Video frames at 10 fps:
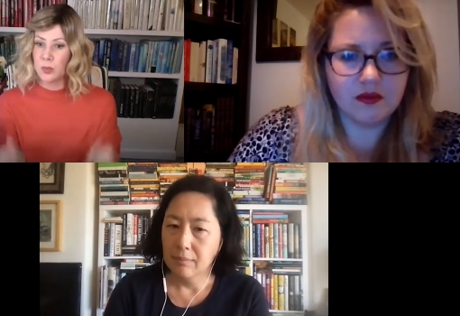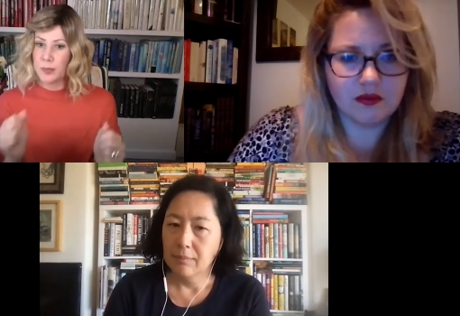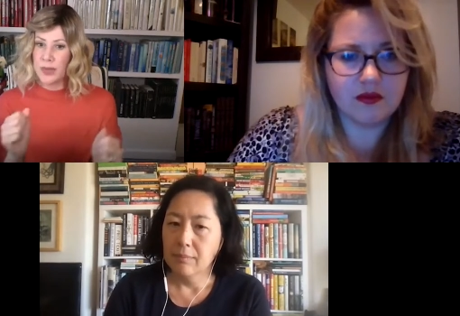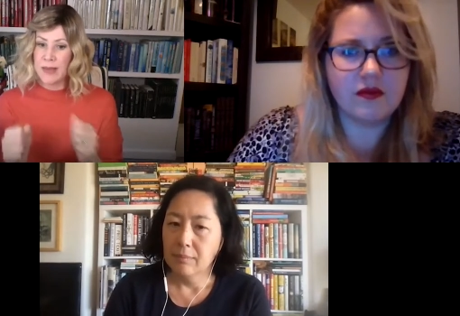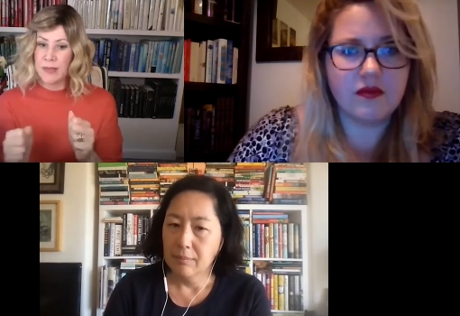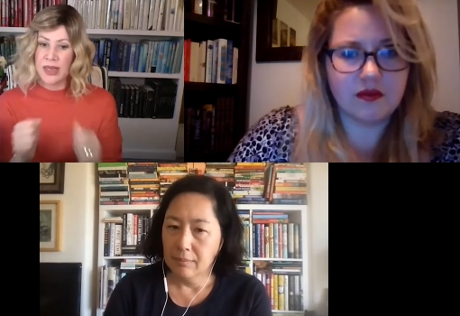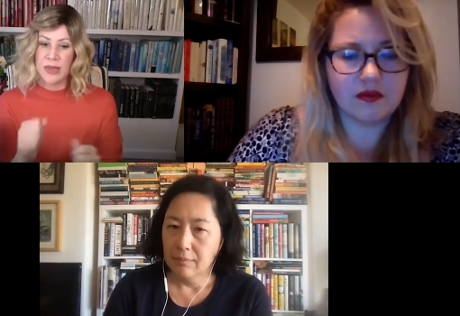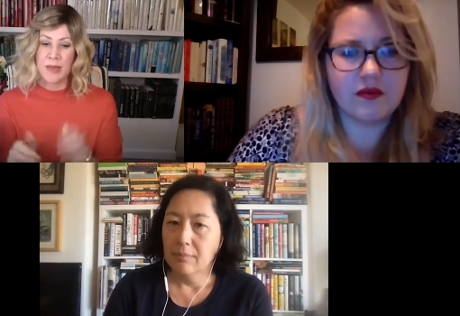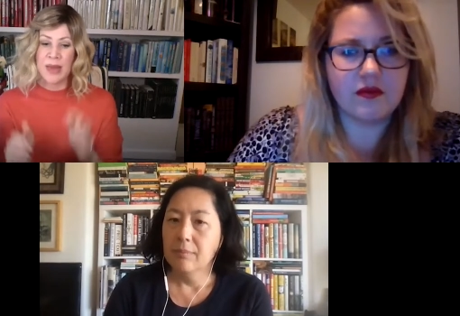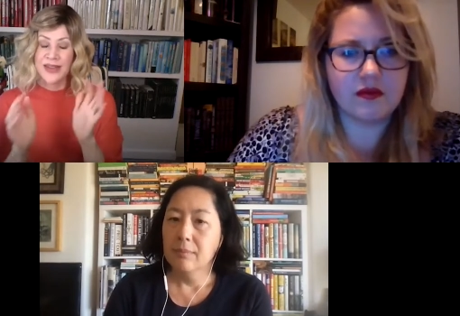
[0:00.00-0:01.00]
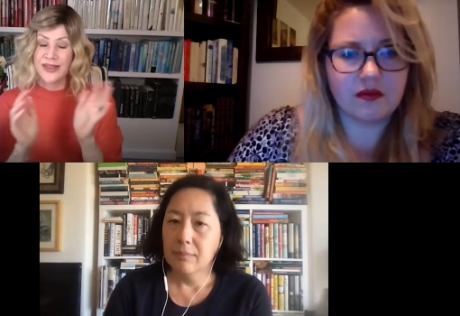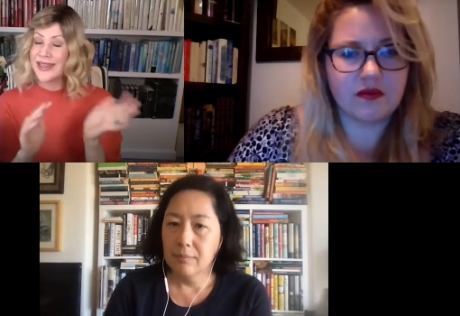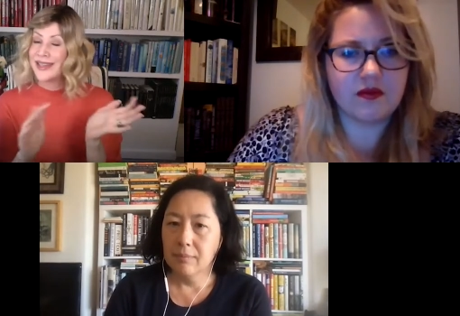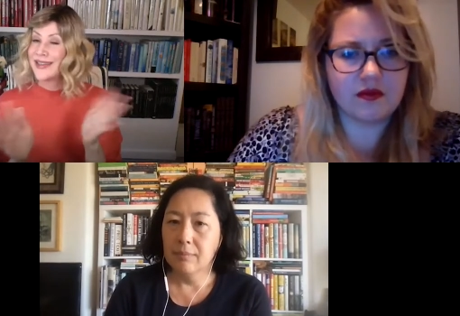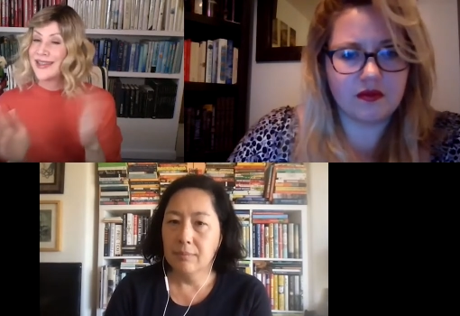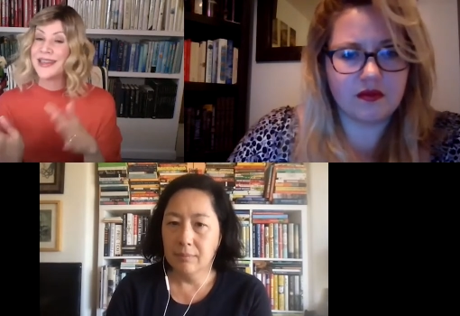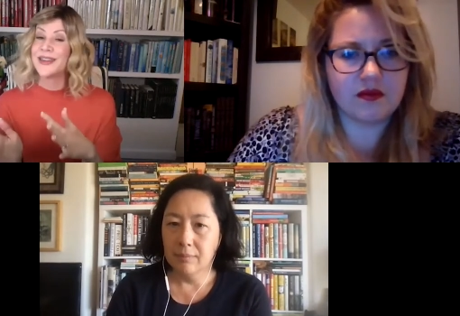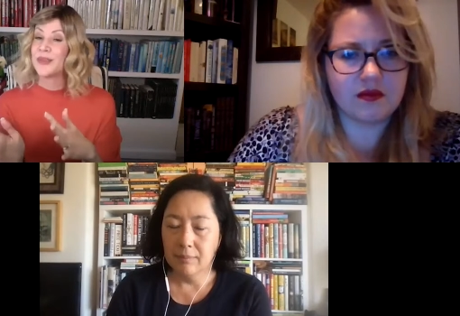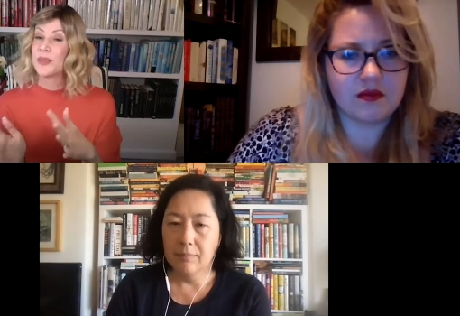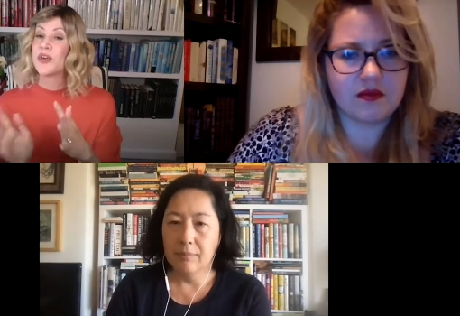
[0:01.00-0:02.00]
Speaker 1: Bam, bam, bam. I set mm-hmm. aside
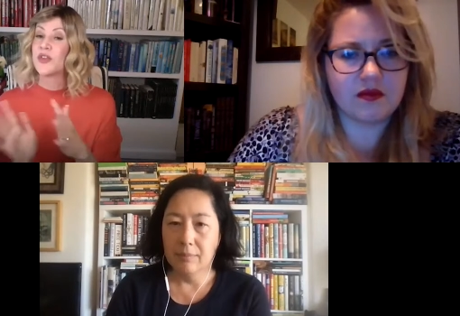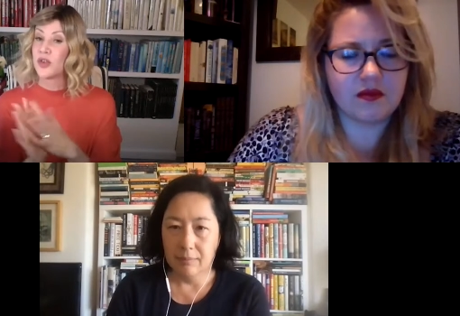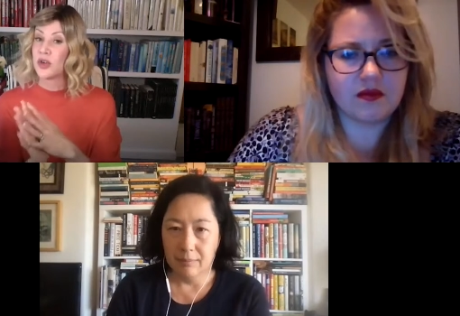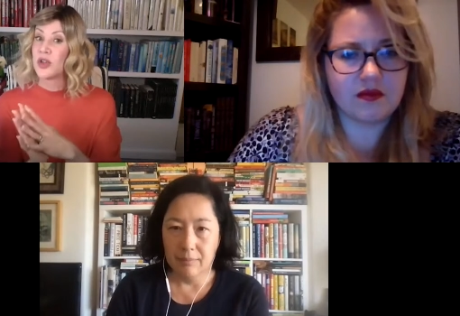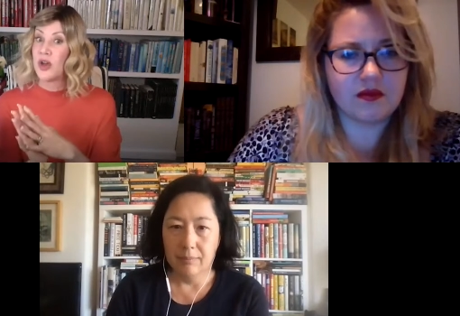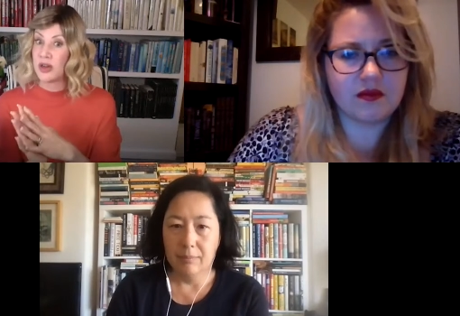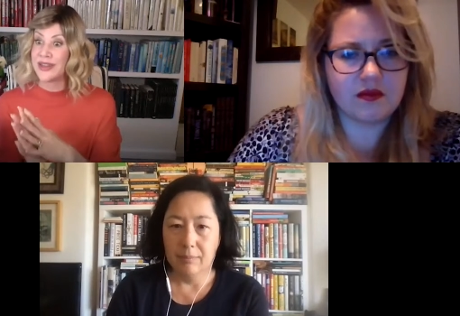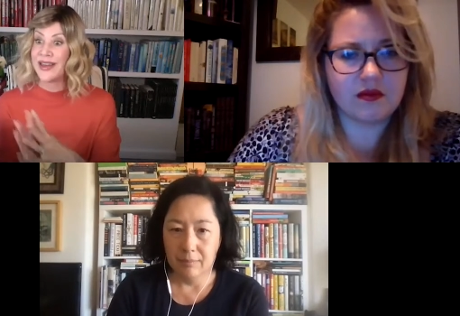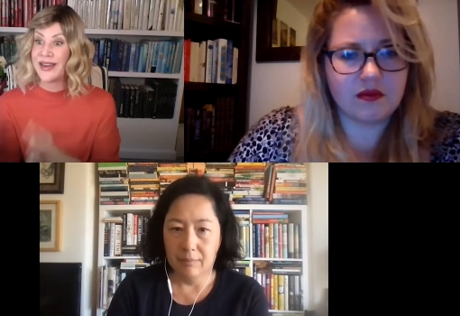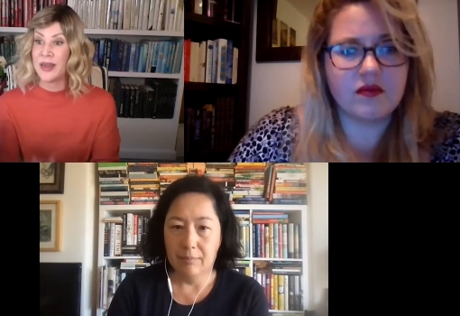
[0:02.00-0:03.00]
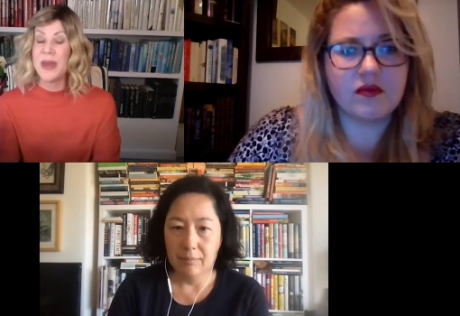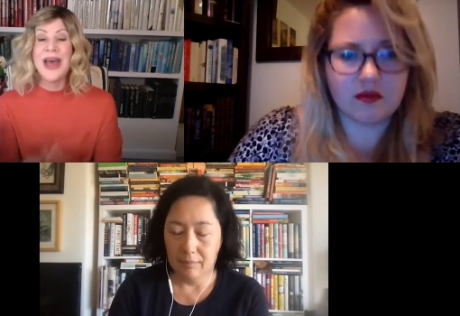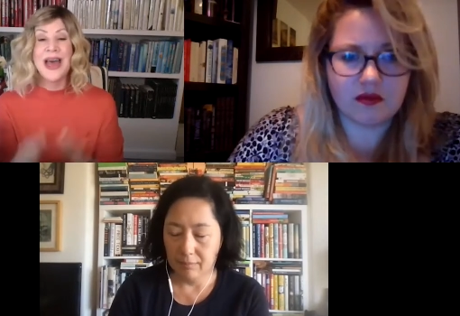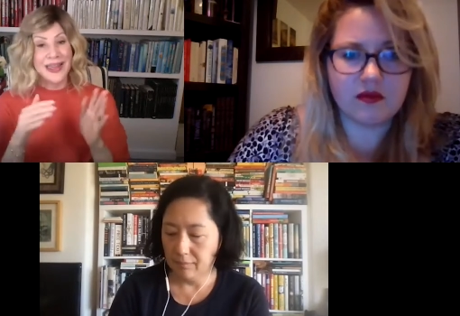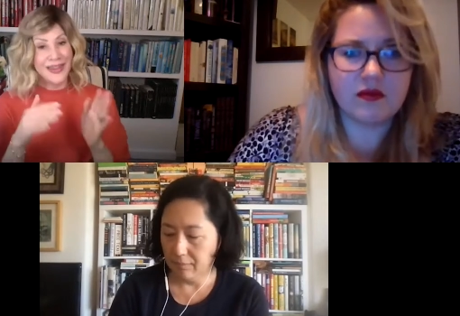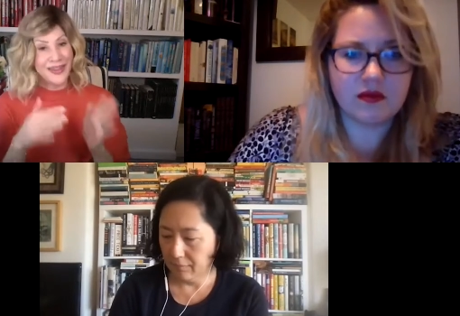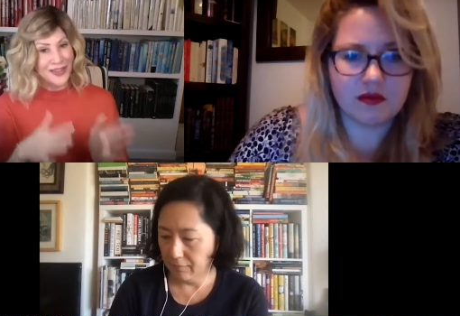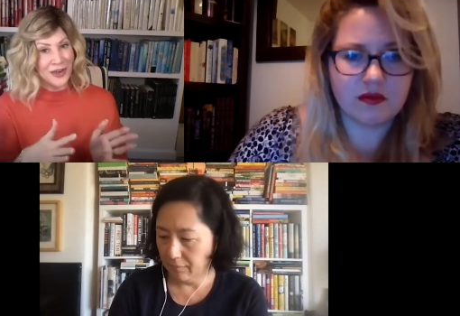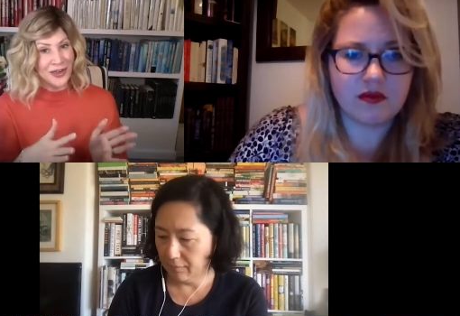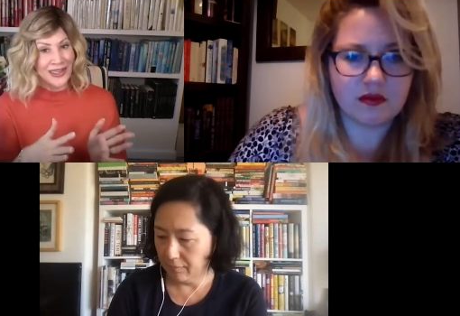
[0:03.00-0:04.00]
this mm-hmm. book for a long time. I had
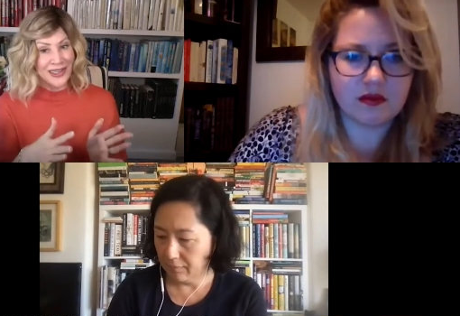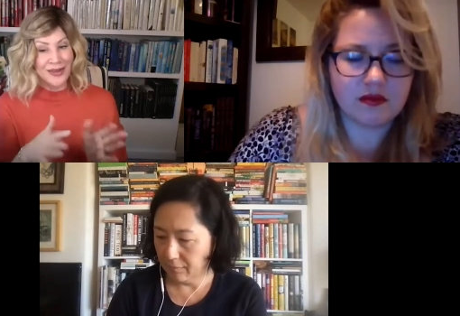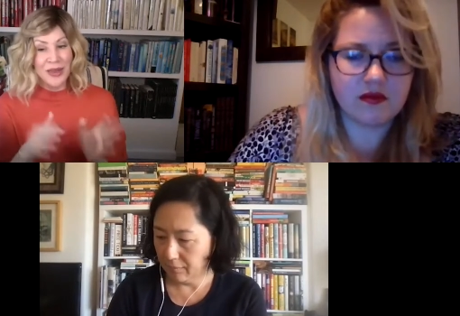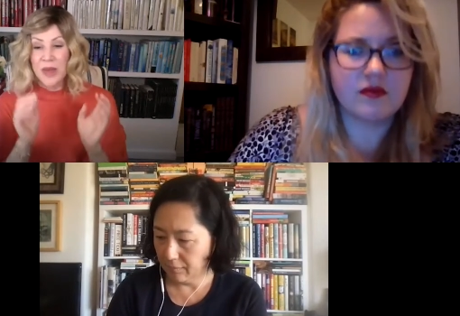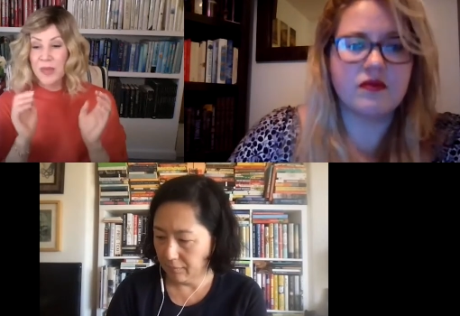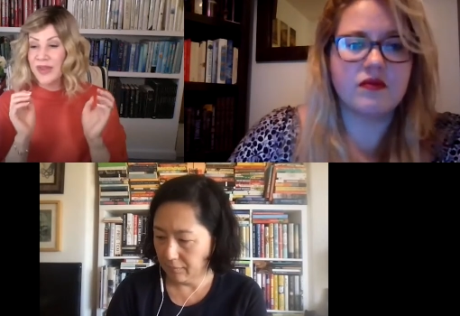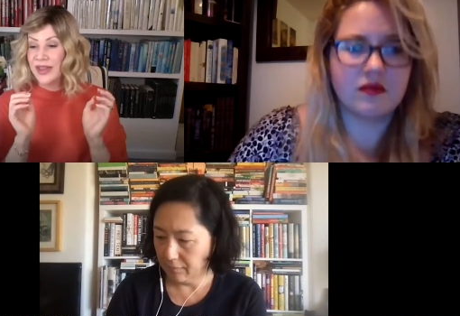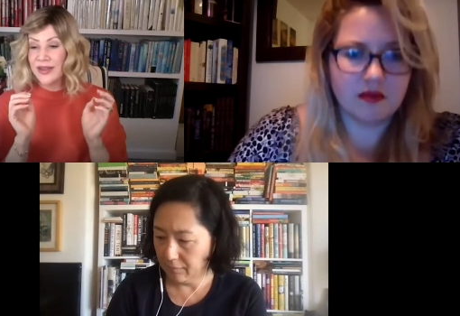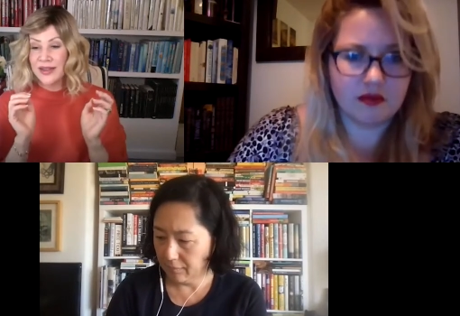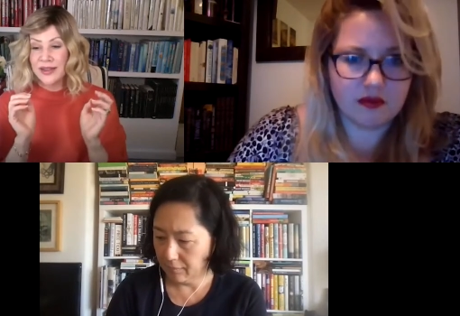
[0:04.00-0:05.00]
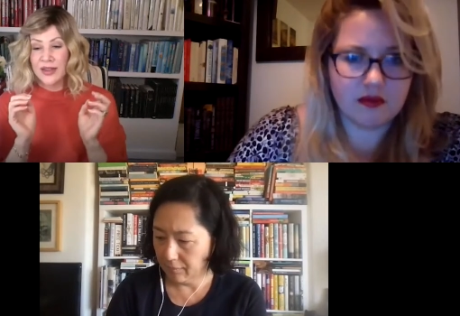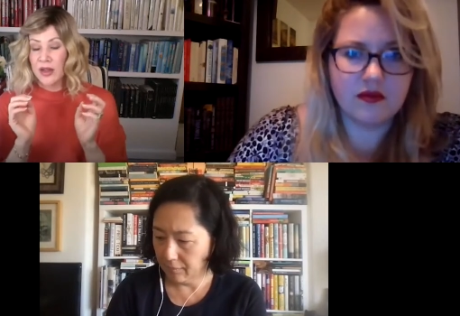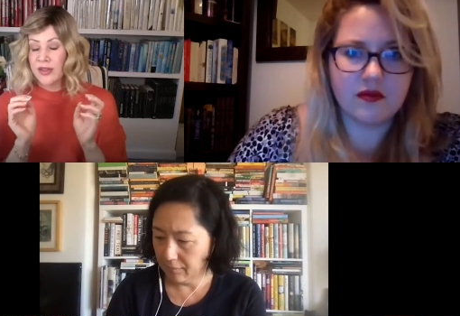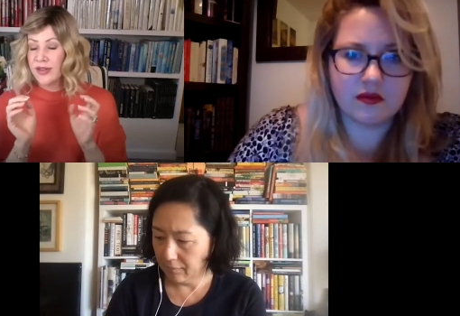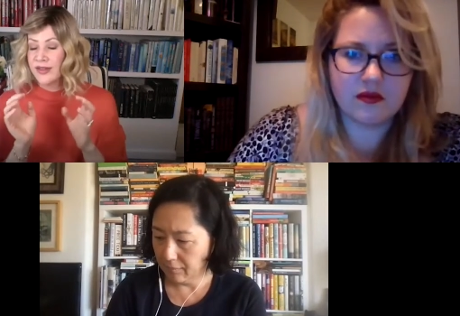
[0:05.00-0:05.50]
started it, but then all this